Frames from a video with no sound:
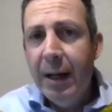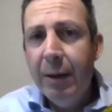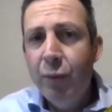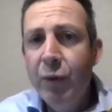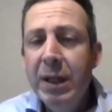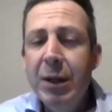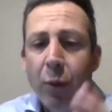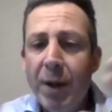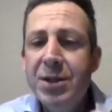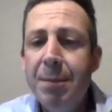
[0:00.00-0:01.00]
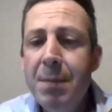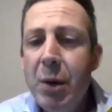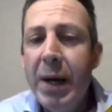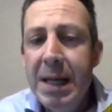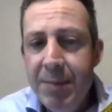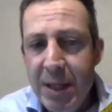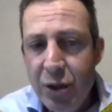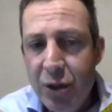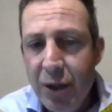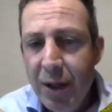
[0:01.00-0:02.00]
really almost a mirror
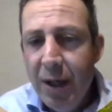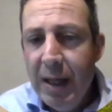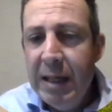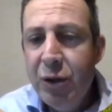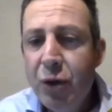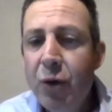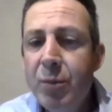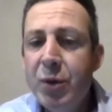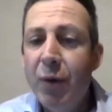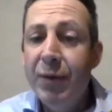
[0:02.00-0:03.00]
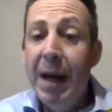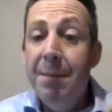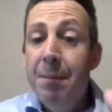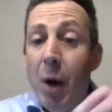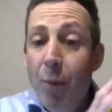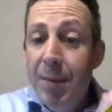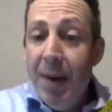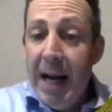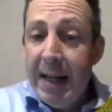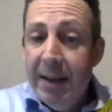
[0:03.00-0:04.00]
image in terms of that Melbourne
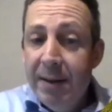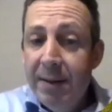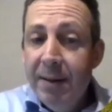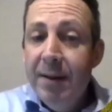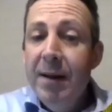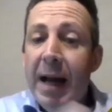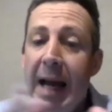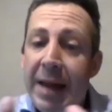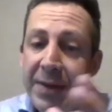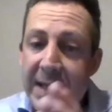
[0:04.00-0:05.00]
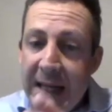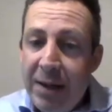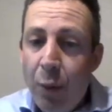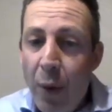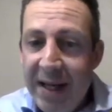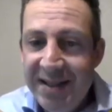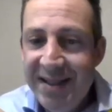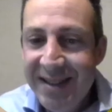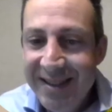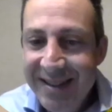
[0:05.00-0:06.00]
market and the inner
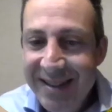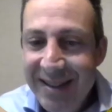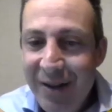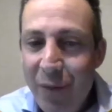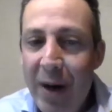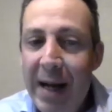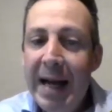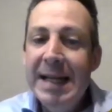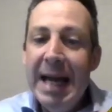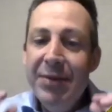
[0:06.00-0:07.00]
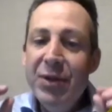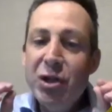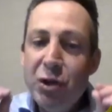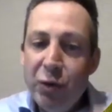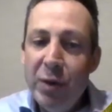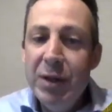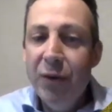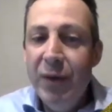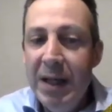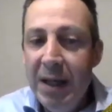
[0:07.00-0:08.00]
west, where again, the strength
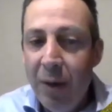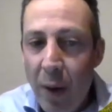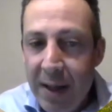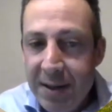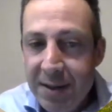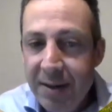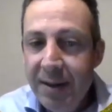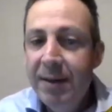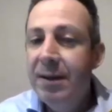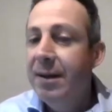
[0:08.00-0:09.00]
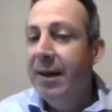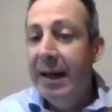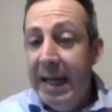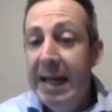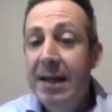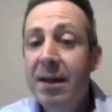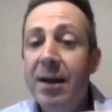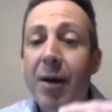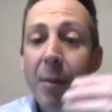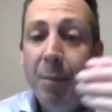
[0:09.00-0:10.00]
of the inner west, again,
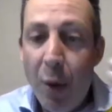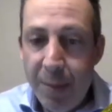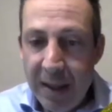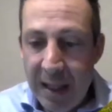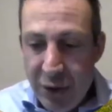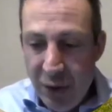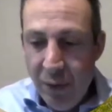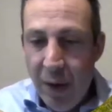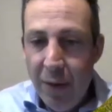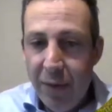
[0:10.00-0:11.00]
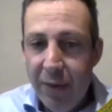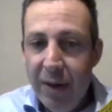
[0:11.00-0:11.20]
population growth.